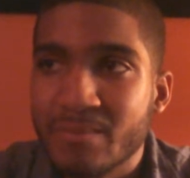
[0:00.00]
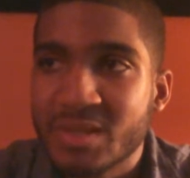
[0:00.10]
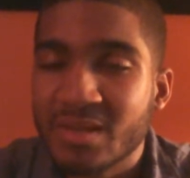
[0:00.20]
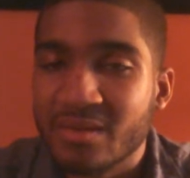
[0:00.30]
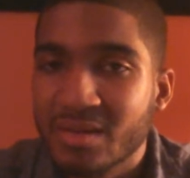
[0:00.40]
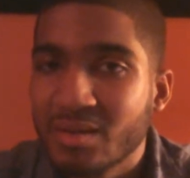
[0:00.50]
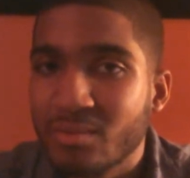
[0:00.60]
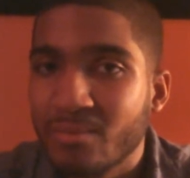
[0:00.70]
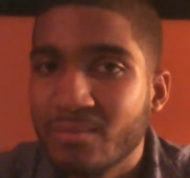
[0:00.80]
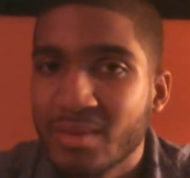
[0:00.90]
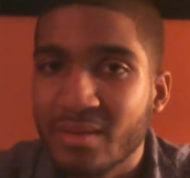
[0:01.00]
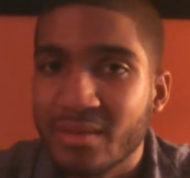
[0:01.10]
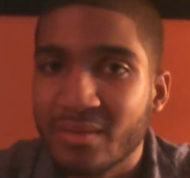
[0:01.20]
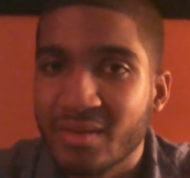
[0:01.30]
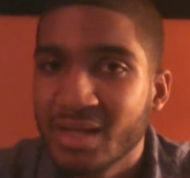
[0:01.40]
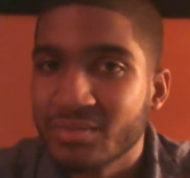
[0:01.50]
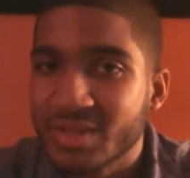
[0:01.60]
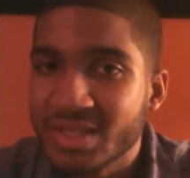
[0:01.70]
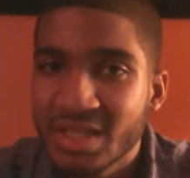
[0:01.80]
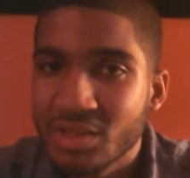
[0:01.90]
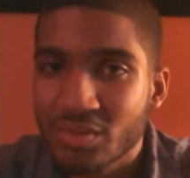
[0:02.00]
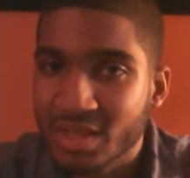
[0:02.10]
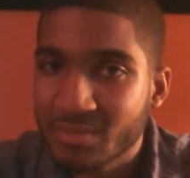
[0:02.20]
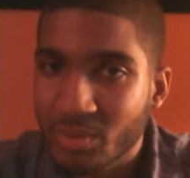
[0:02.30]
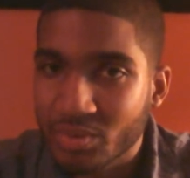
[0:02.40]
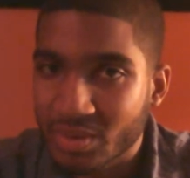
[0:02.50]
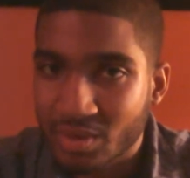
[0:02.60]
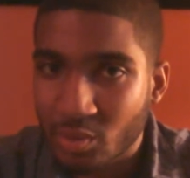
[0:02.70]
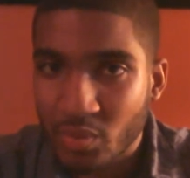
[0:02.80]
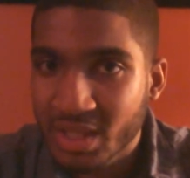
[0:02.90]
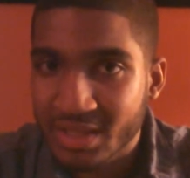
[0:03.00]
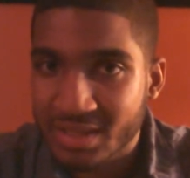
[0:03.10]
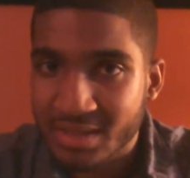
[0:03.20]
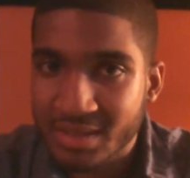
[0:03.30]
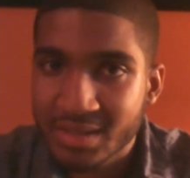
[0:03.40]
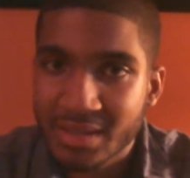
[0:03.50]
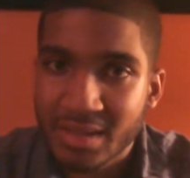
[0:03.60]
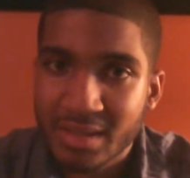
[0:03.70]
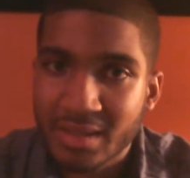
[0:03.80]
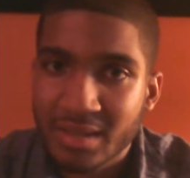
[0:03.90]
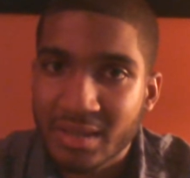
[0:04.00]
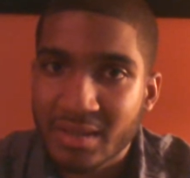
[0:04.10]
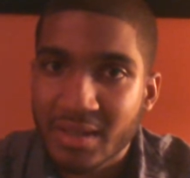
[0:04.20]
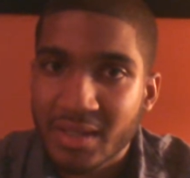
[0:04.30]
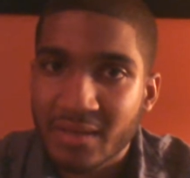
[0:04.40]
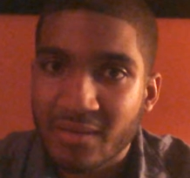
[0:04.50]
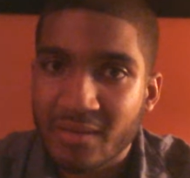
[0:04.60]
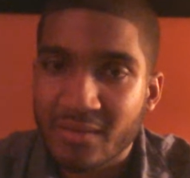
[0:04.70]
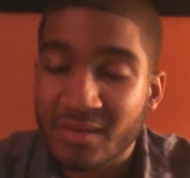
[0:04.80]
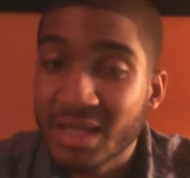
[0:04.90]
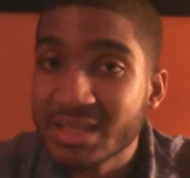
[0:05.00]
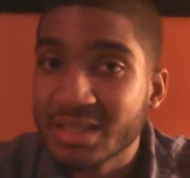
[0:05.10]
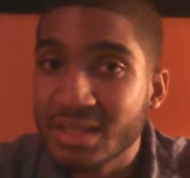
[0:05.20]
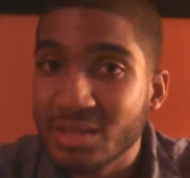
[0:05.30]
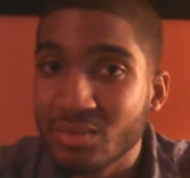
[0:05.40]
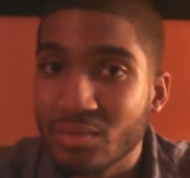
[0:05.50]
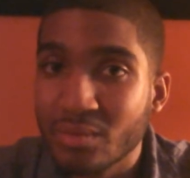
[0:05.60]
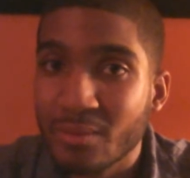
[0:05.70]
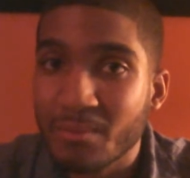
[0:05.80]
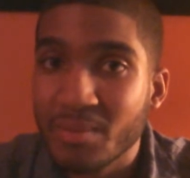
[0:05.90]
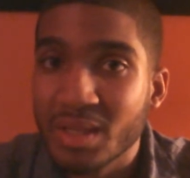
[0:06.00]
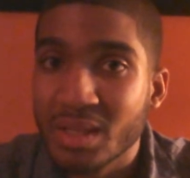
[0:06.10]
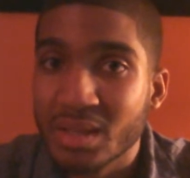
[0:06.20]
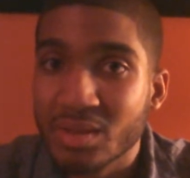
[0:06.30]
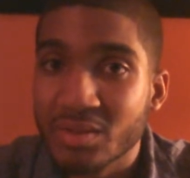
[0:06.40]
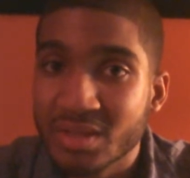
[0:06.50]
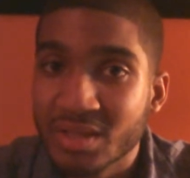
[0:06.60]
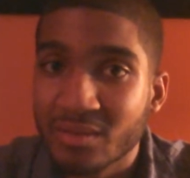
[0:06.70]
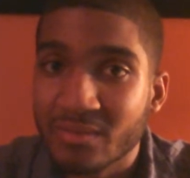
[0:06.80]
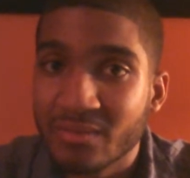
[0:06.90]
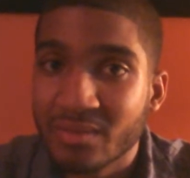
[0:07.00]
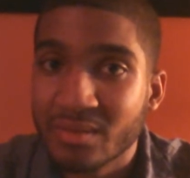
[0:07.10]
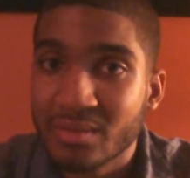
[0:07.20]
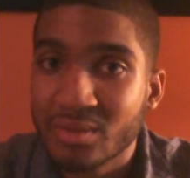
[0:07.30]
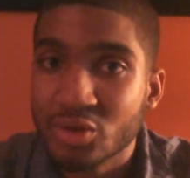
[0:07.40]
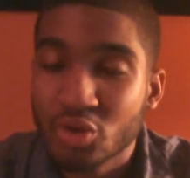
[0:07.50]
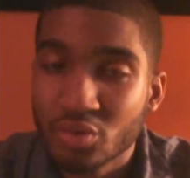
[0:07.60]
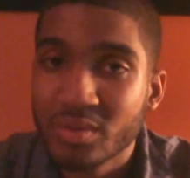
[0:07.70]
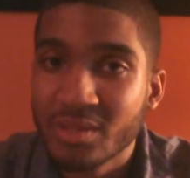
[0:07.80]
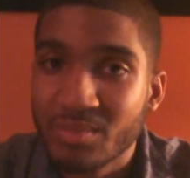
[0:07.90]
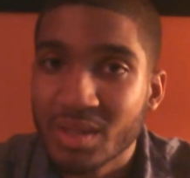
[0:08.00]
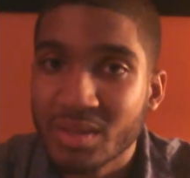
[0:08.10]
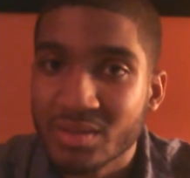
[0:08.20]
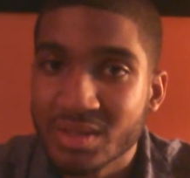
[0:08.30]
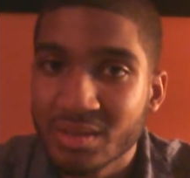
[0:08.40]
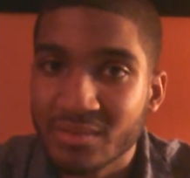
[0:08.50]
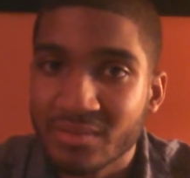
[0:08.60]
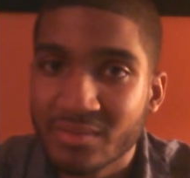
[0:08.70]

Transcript: to them, they don't see you exposing your weaknesses. They see you being yourself. Truly being yourself.